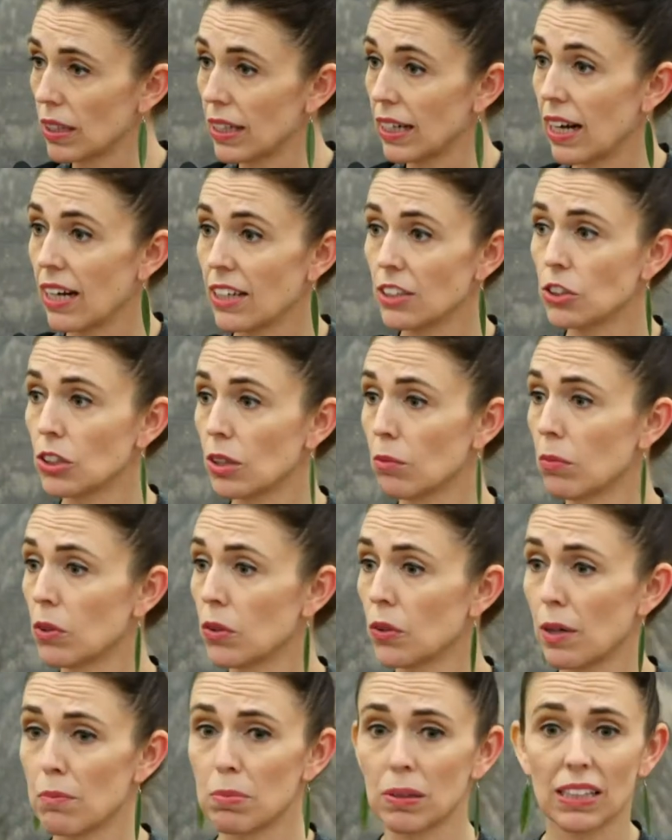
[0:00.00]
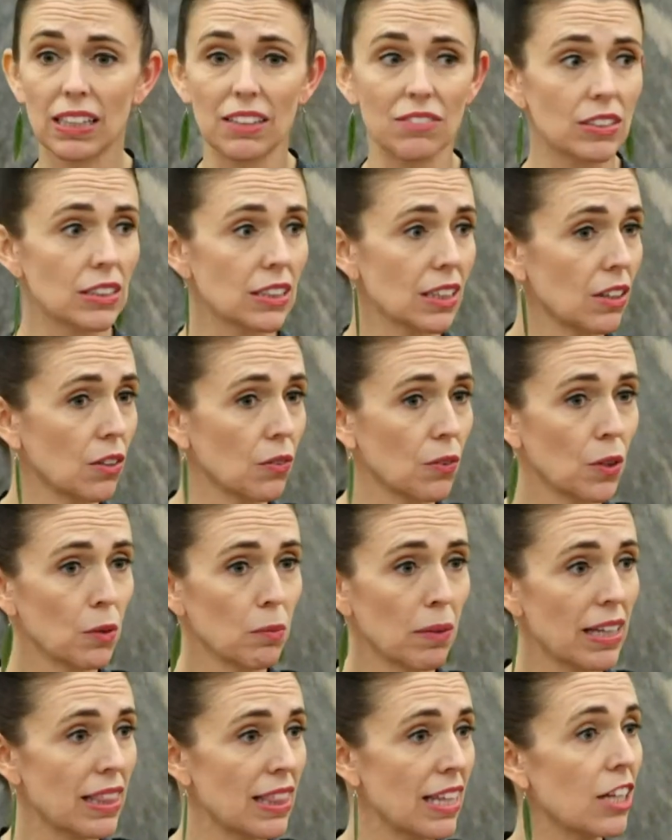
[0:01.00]
And Anjum, who I believe is in the
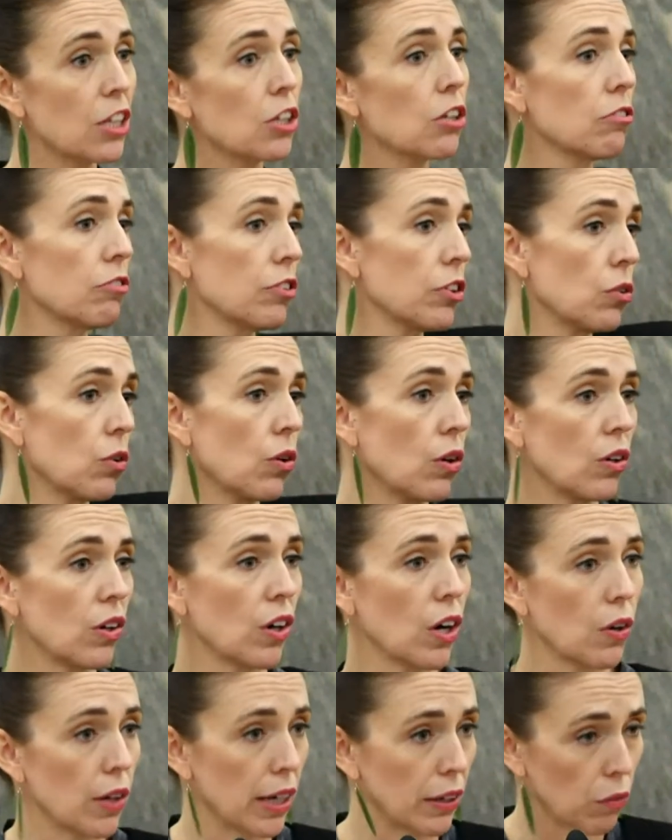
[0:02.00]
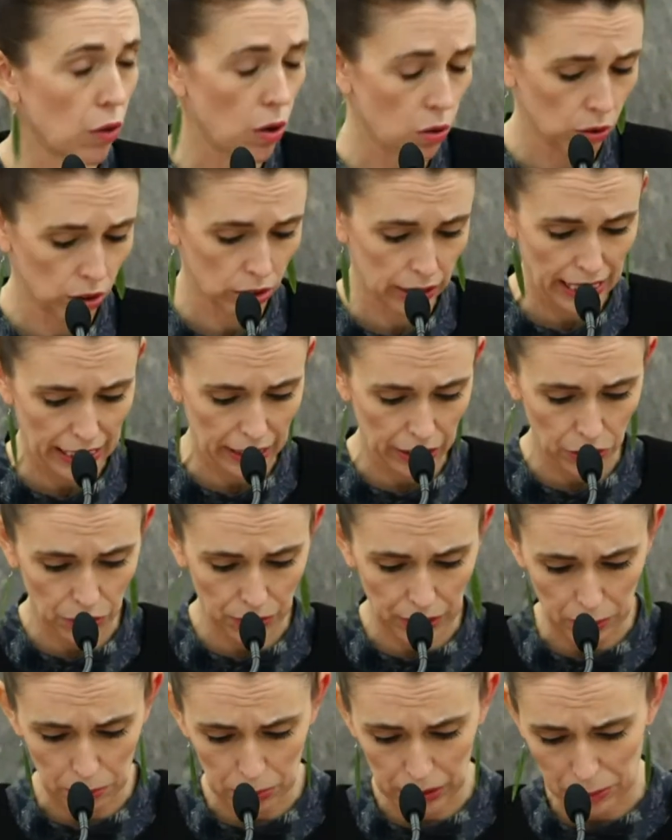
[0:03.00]
room, I thank you for your ongoing role on that
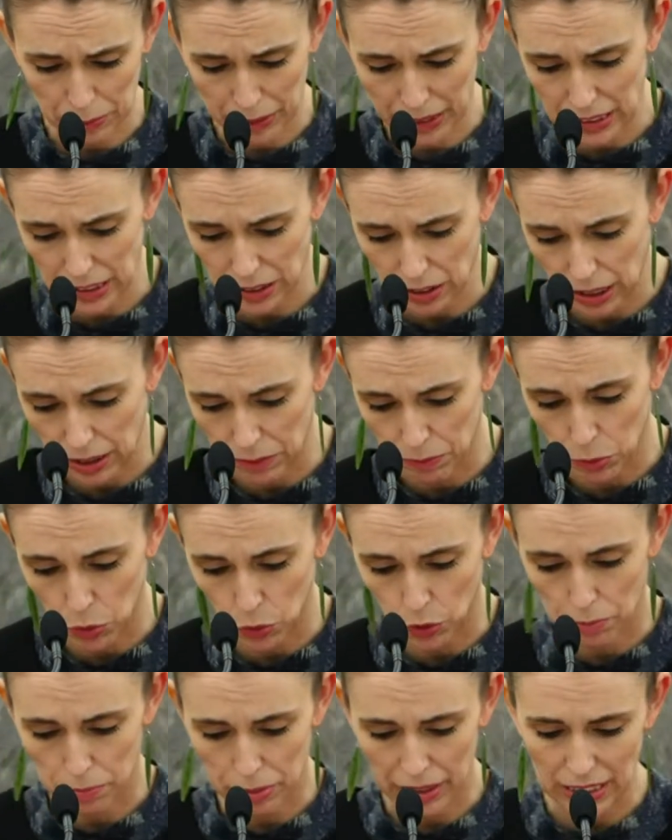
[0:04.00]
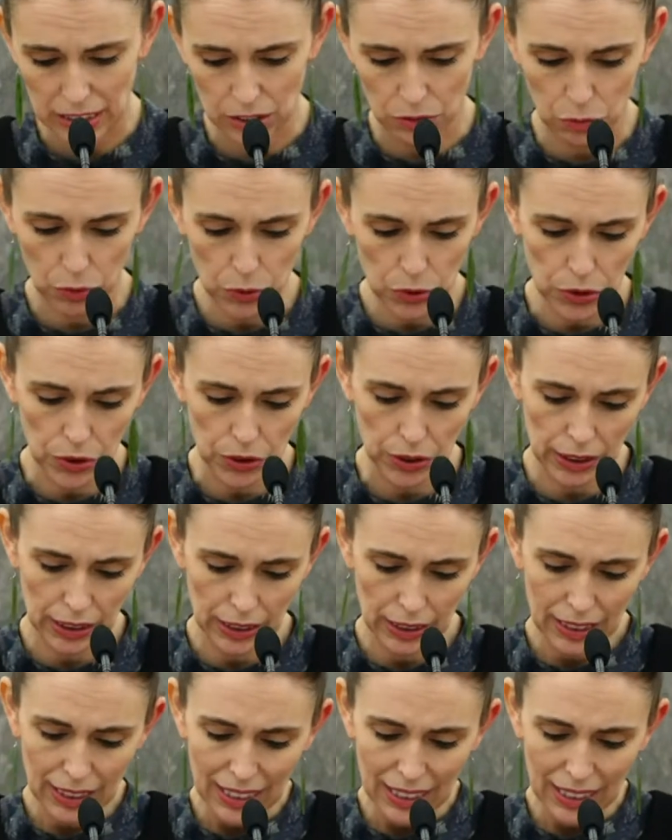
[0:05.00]
incredibly important piece of work.